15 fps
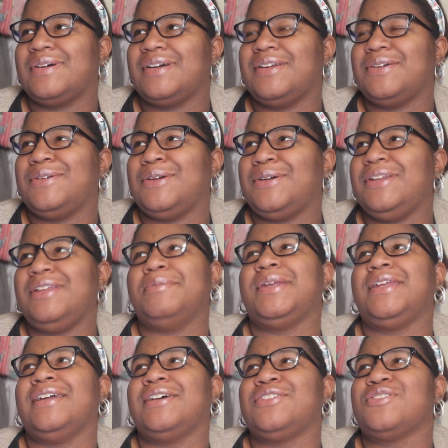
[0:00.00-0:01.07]
I don't know
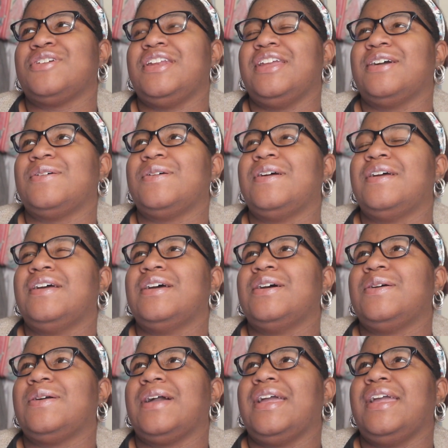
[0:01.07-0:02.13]
anybody else right now.
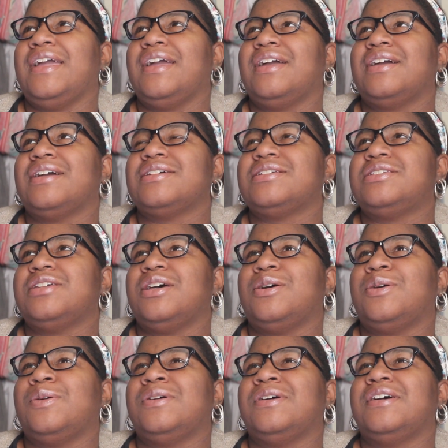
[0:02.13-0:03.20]
Okay,
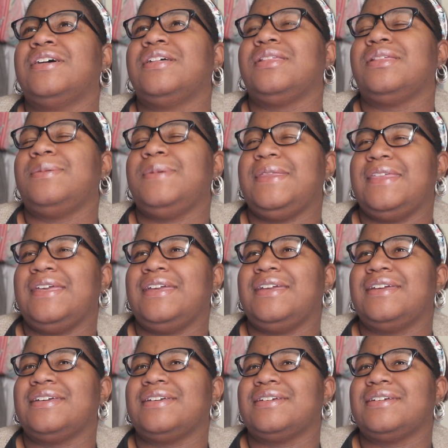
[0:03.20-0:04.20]
so let me think,